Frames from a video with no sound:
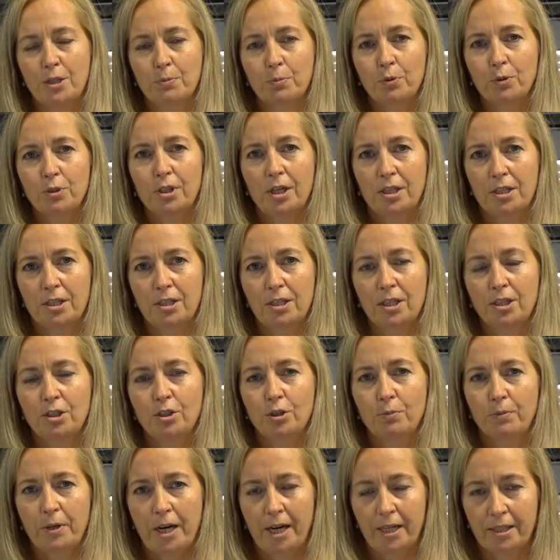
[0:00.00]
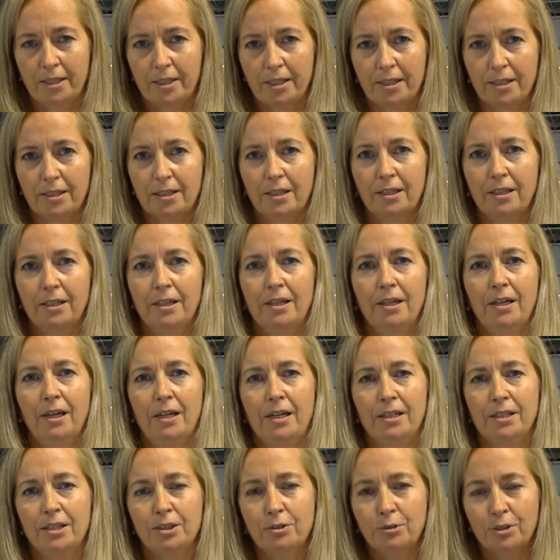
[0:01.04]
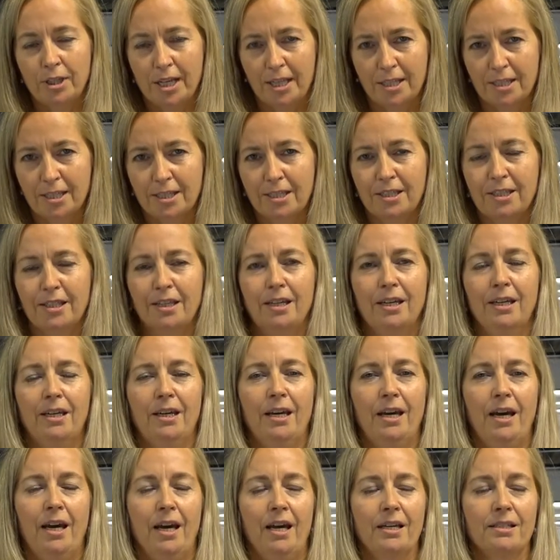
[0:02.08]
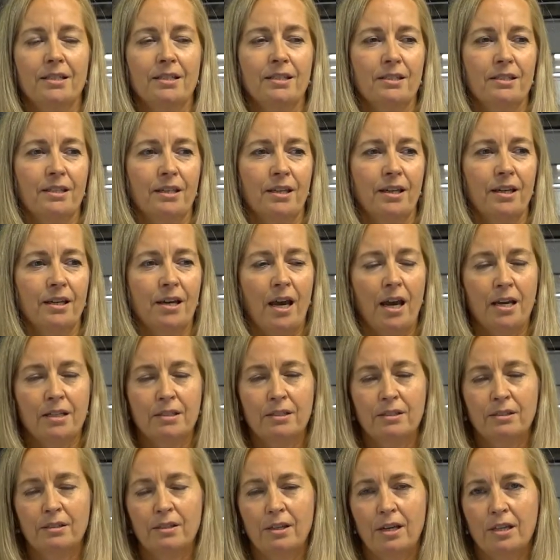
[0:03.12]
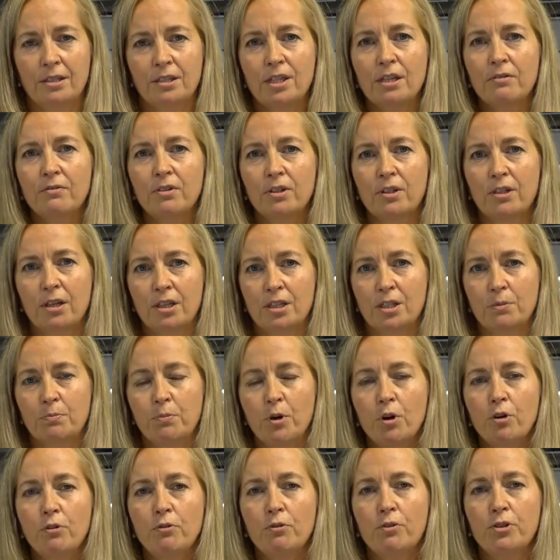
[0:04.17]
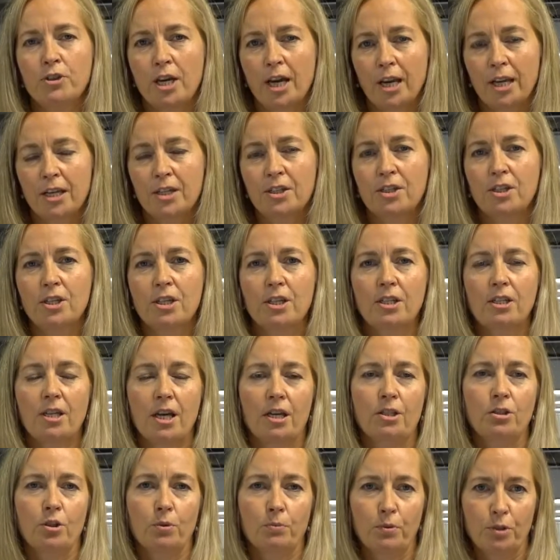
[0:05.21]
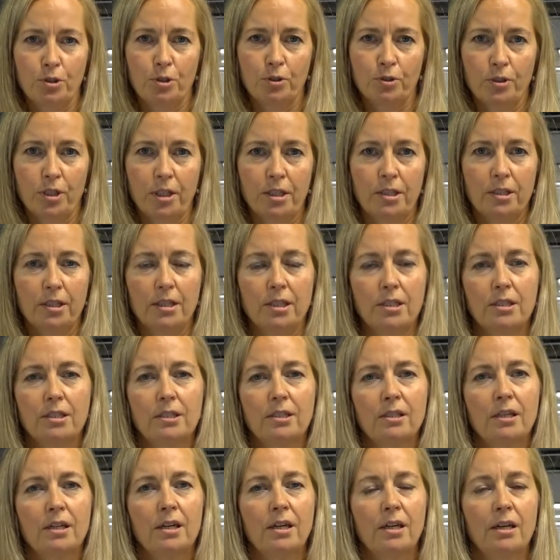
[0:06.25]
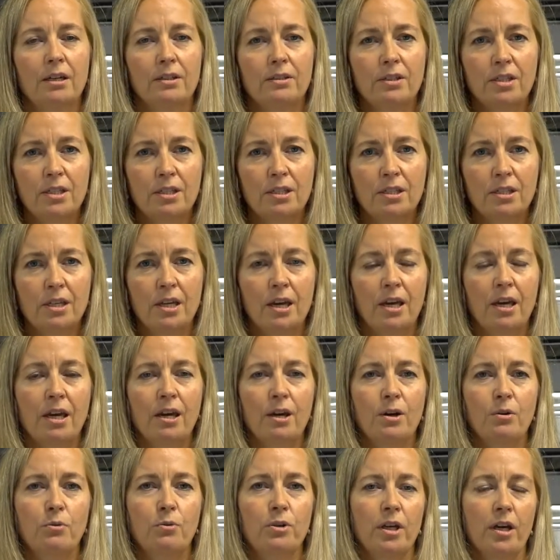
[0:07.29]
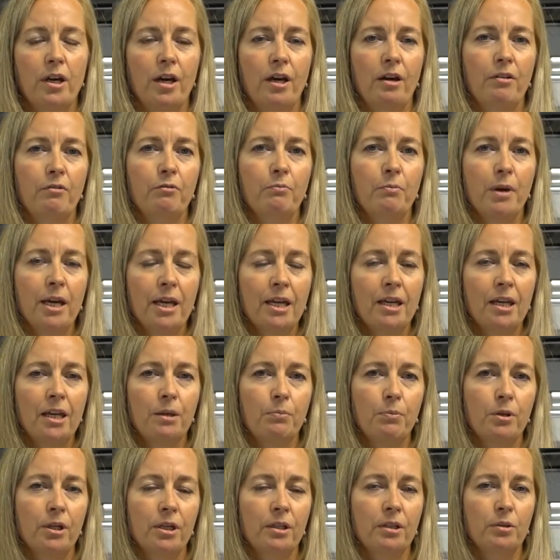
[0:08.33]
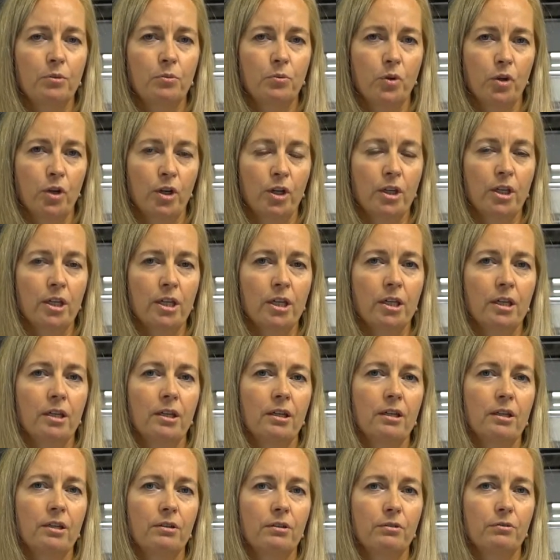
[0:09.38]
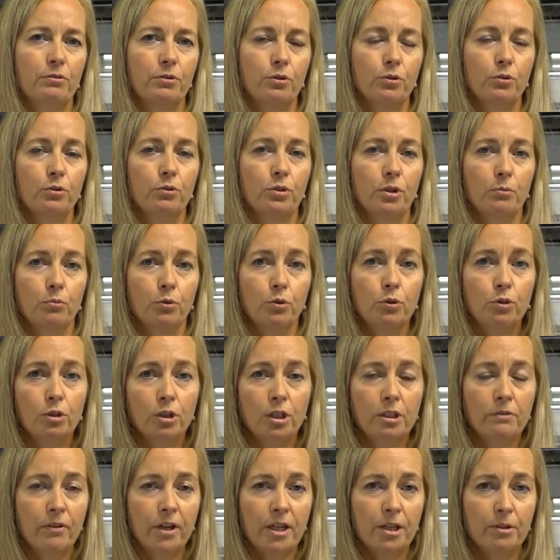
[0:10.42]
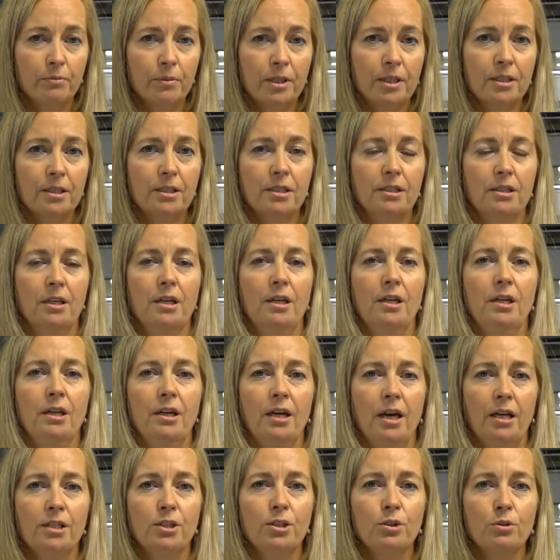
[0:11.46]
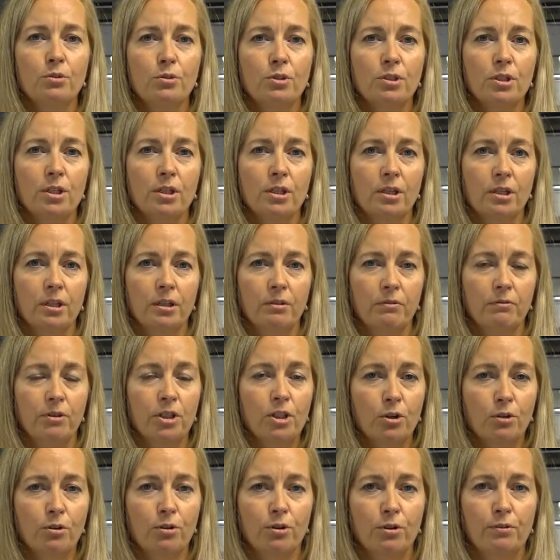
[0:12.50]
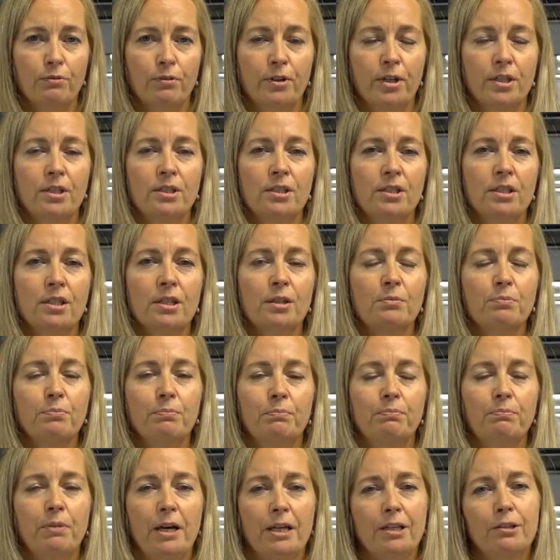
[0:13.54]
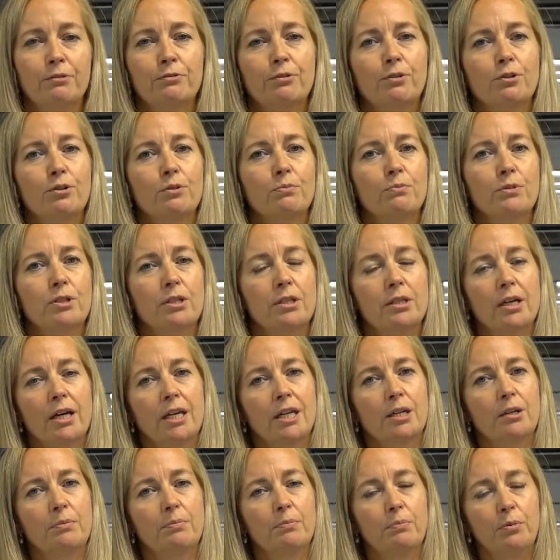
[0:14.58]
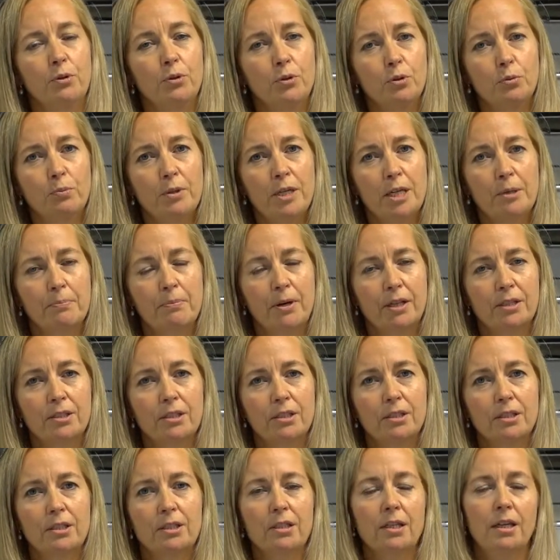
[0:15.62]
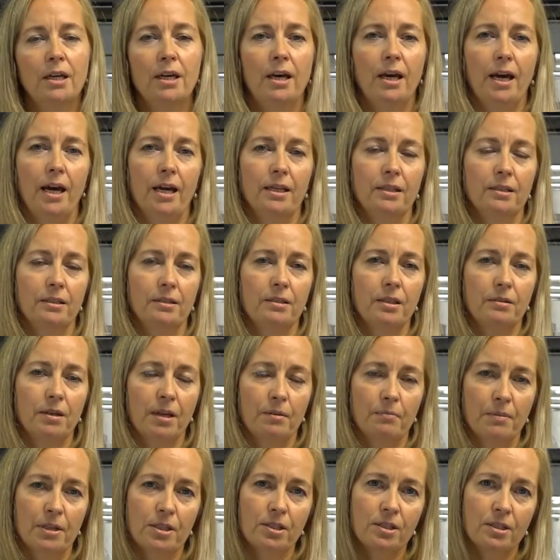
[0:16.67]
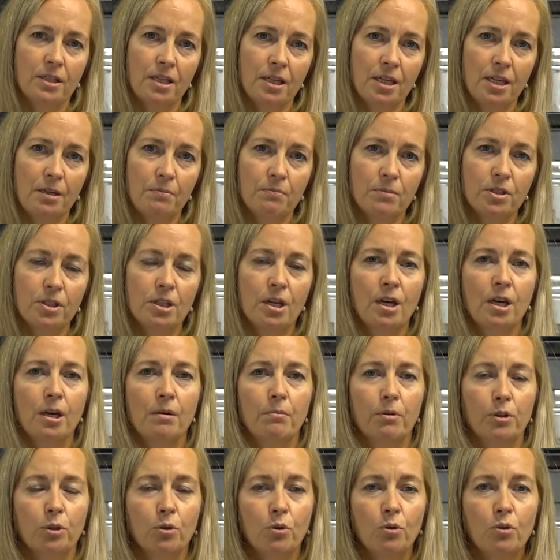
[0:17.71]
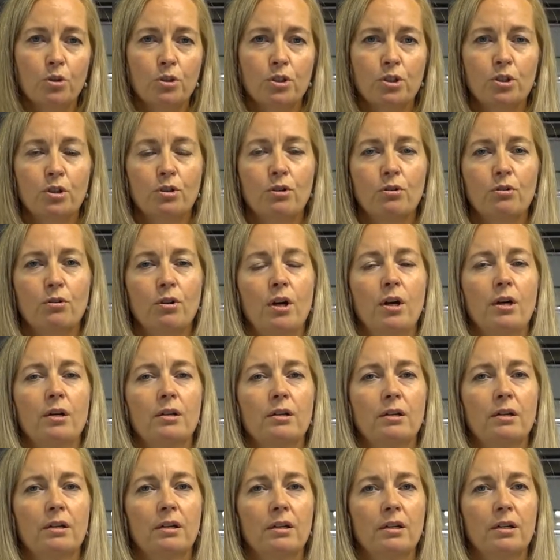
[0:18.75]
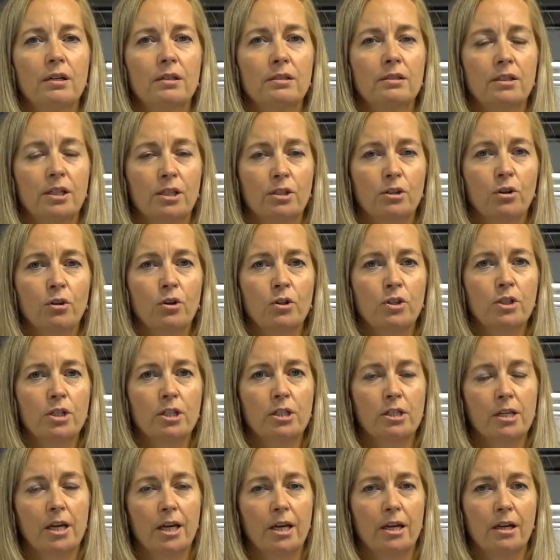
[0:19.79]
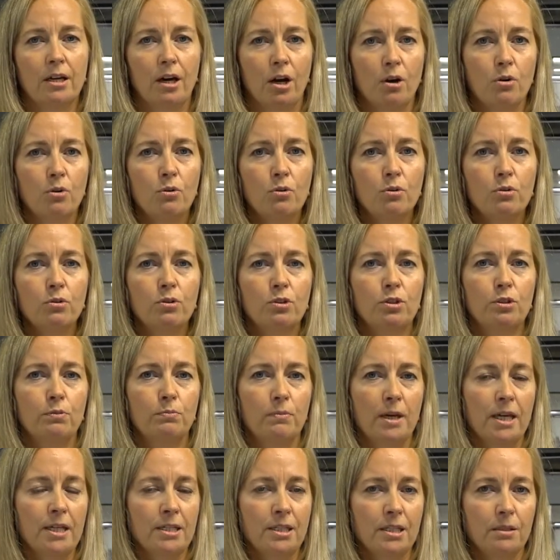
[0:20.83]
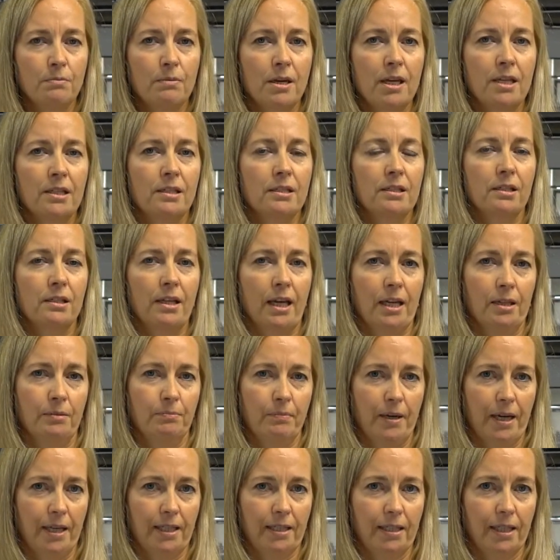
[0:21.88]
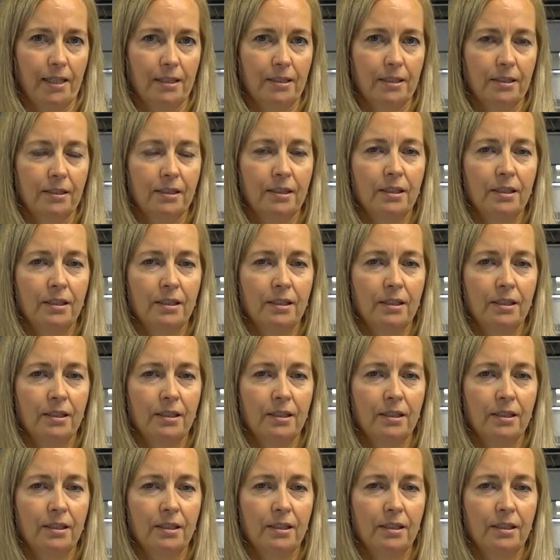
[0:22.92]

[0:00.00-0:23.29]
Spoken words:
put us into practice, into test, and it has given us both challenges and opportunities. This year, we have mainly been working through the Moodle environment and using video conferencing platforms like Bluebutton and MS Teams, but also technologies like Kahoot, Mentimeter, and Padlet.